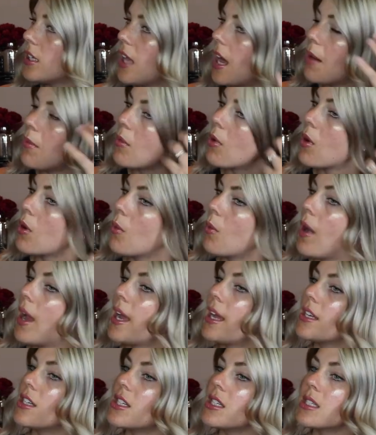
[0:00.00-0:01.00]
a lot more
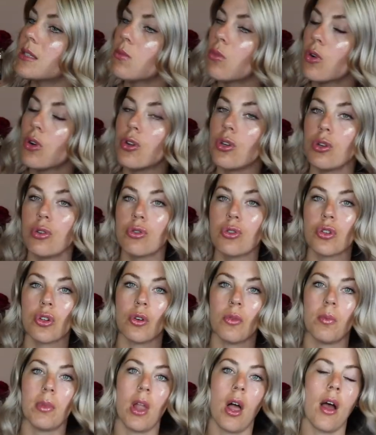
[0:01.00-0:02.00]
white, just more
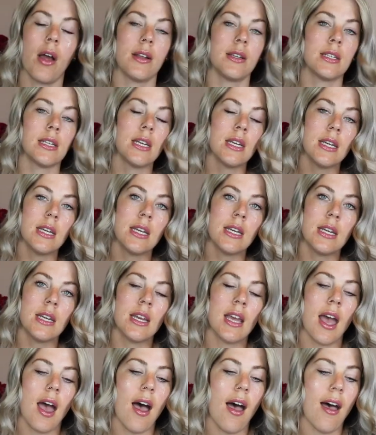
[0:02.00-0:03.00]
neutral blonde.
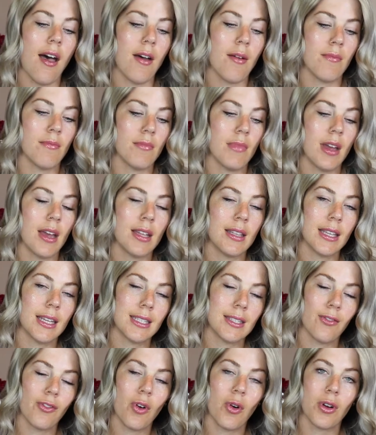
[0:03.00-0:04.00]
Um,
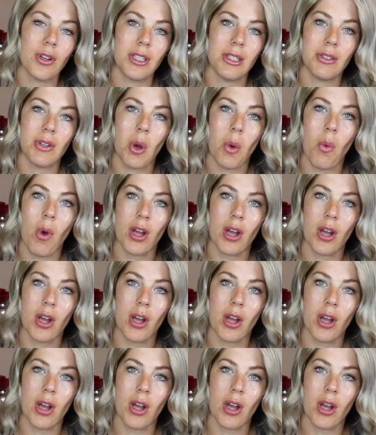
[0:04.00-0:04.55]
unless, of course, you don't